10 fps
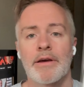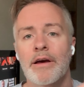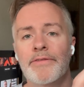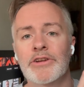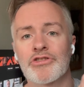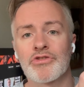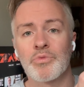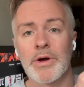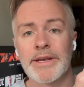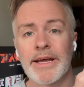Avengers
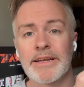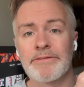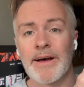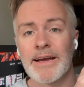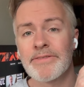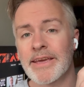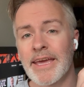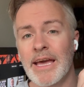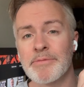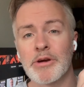195, the
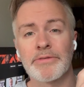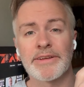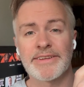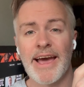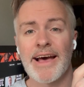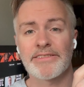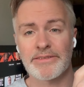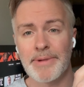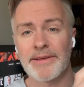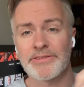cameo of the
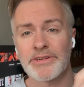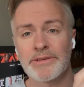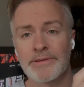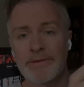Taskmaster.